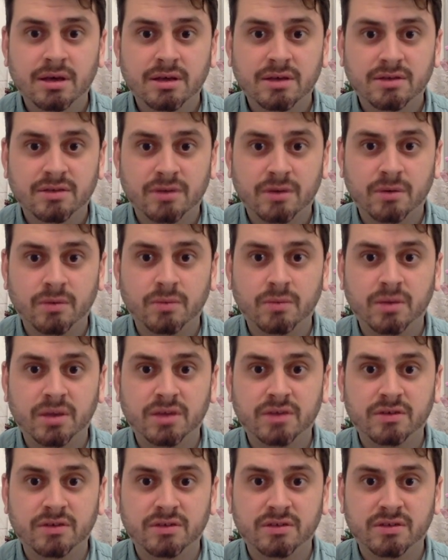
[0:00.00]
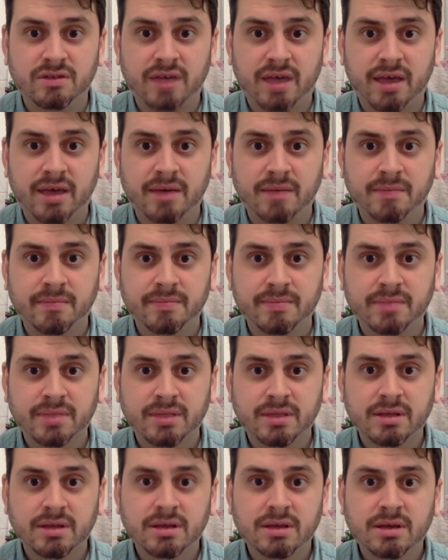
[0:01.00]
So we should say,
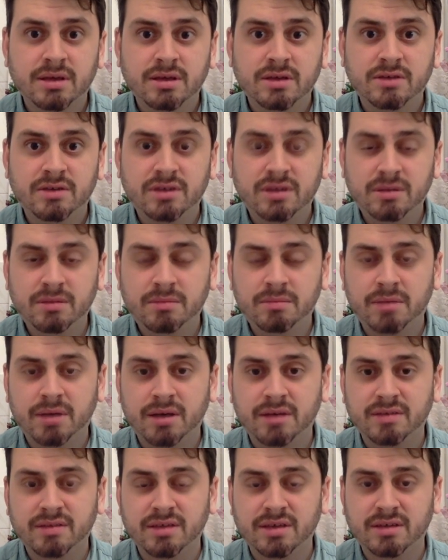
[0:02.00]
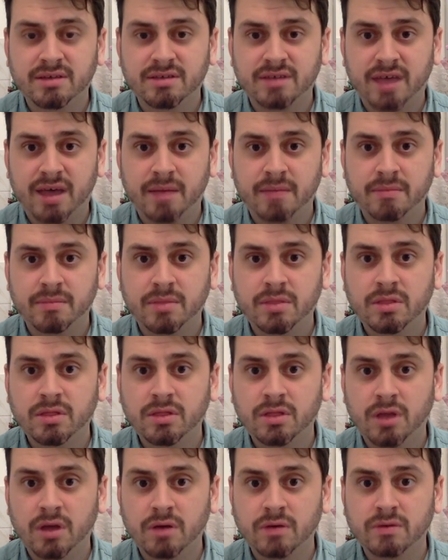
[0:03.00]
she didn't pass the exam,
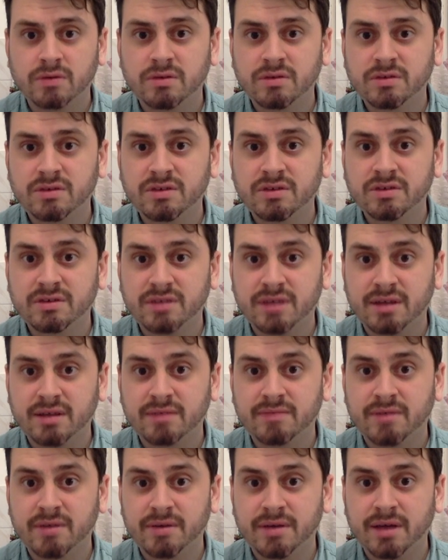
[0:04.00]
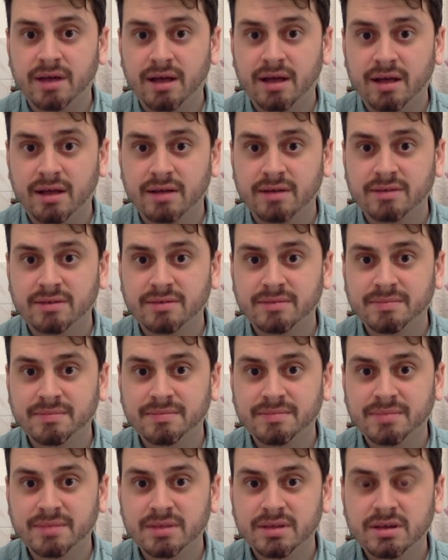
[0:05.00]
though she studied very hard.
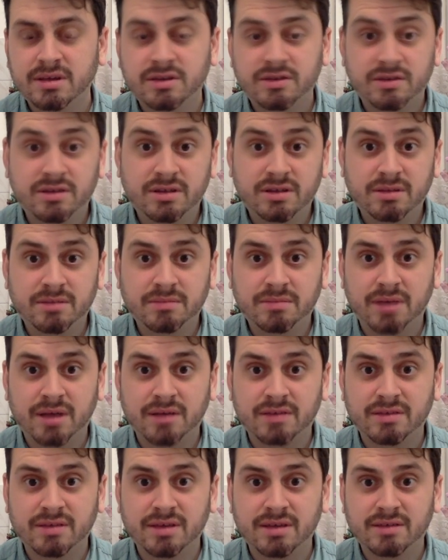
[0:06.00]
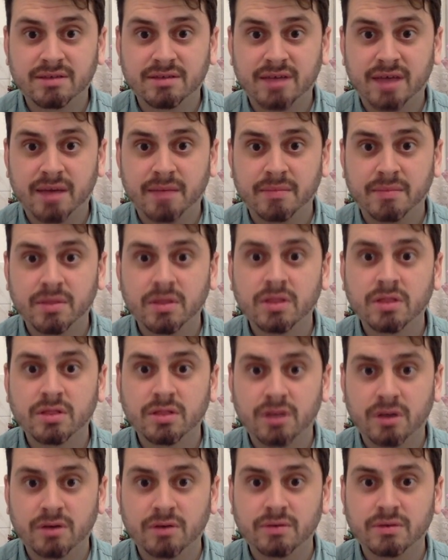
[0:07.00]
She didn't pass the exam,
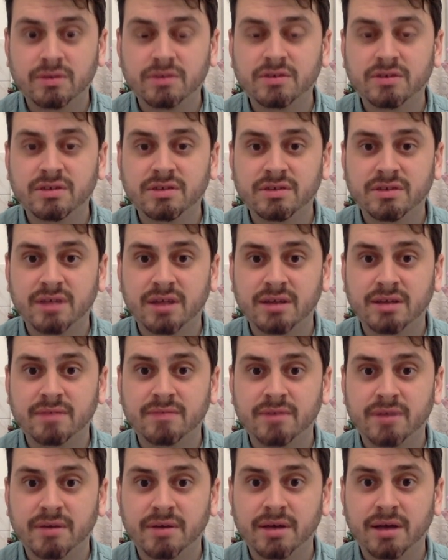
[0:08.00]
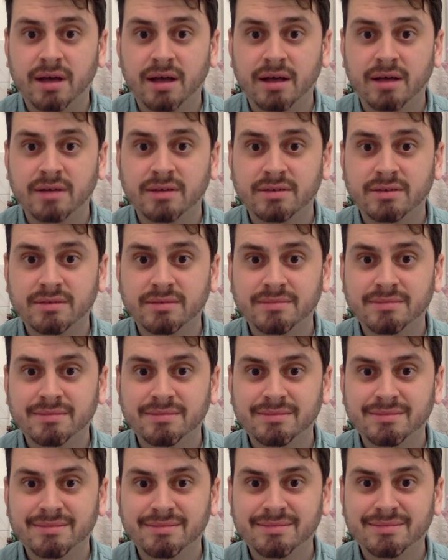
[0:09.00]
though she studied very hard.
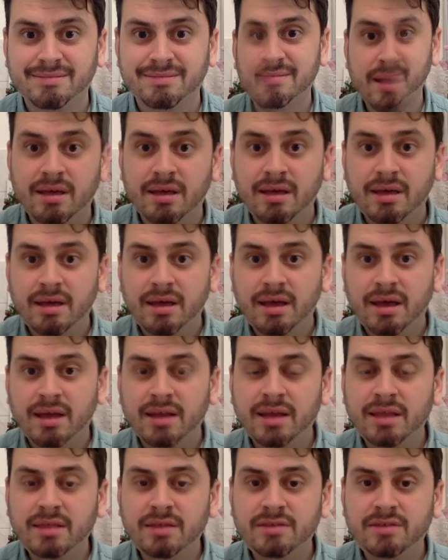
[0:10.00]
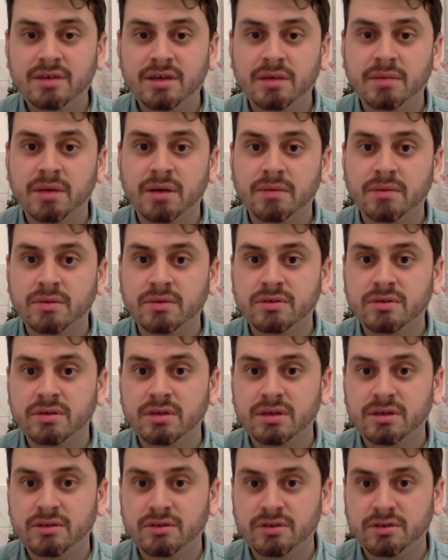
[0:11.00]
Another term I want to
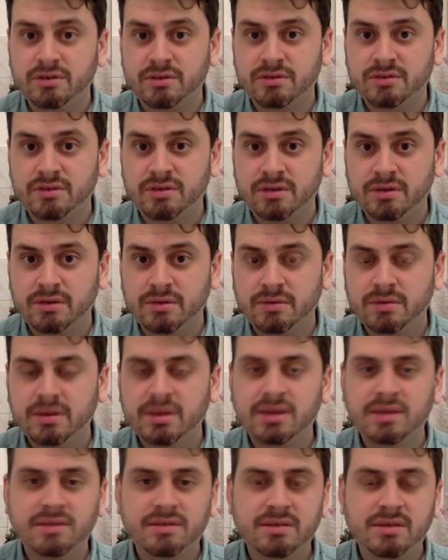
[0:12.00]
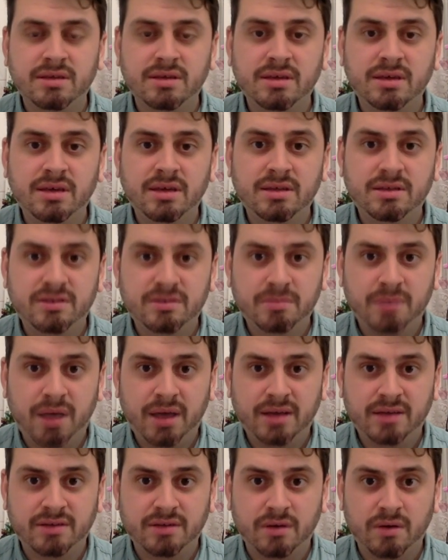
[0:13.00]
introduce to you is in
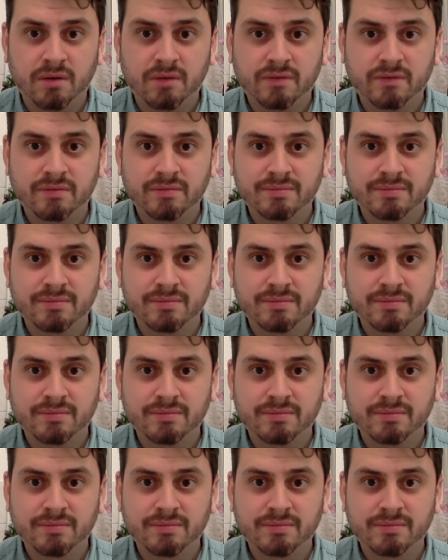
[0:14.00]
spite of.